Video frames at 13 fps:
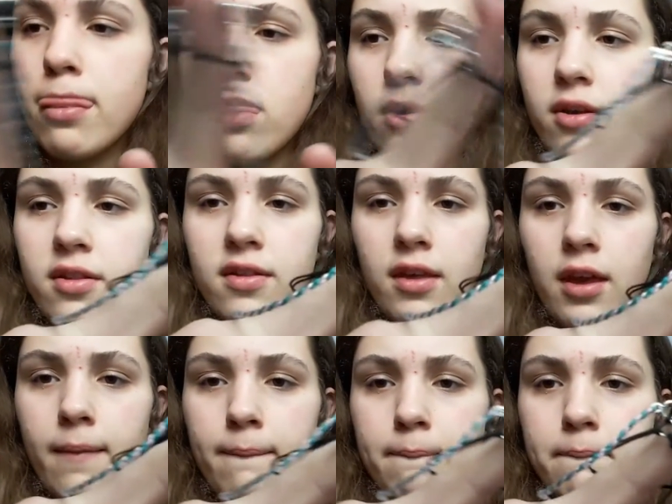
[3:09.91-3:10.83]
you can
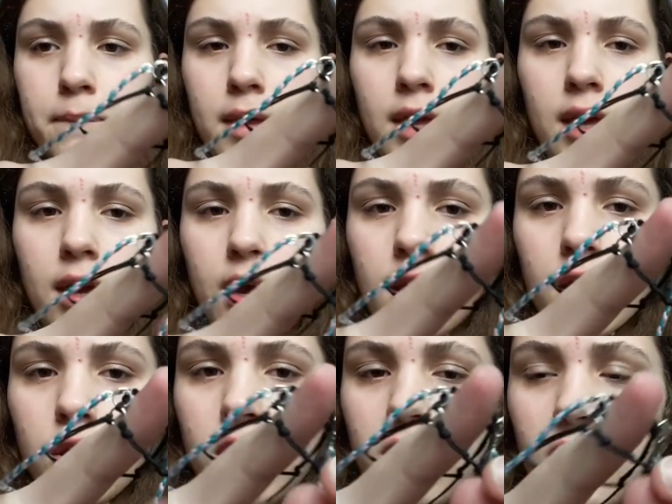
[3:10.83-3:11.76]
see it kind
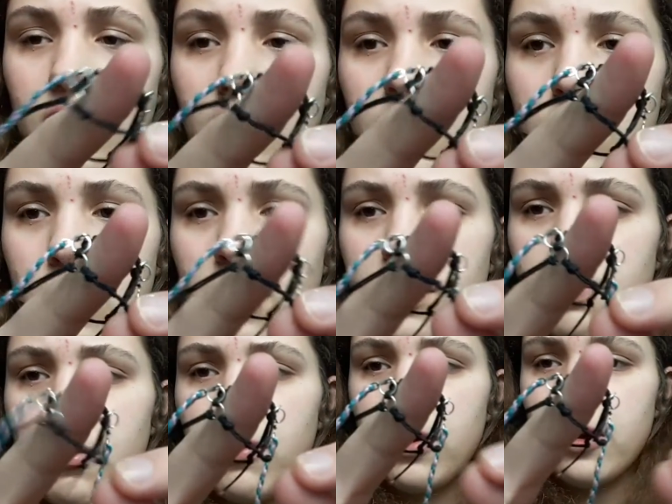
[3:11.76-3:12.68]
of just like
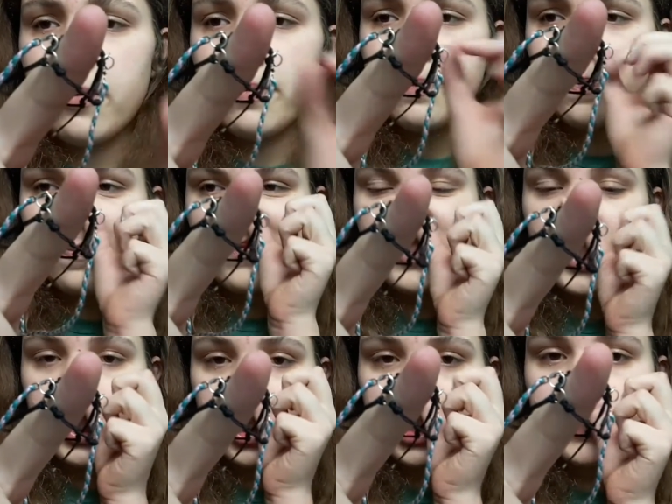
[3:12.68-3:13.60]
adjustable here. It's
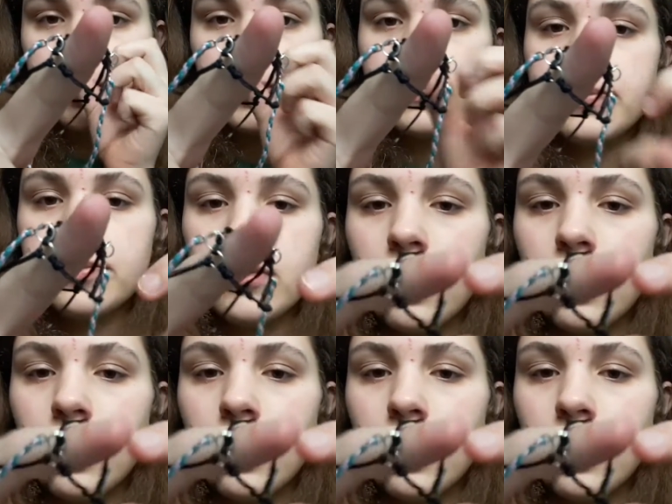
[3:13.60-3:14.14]
adjustable.